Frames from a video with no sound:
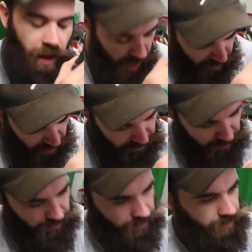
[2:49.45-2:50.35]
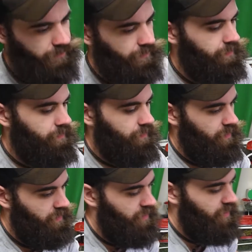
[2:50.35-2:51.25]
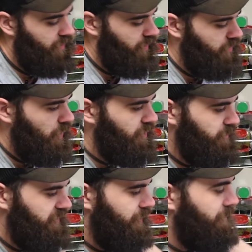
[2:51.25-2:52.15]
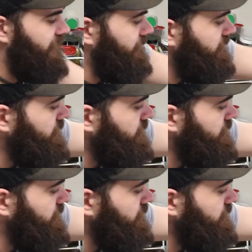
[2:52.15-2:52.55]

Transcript: I love it. Citadel, notice me, senpai.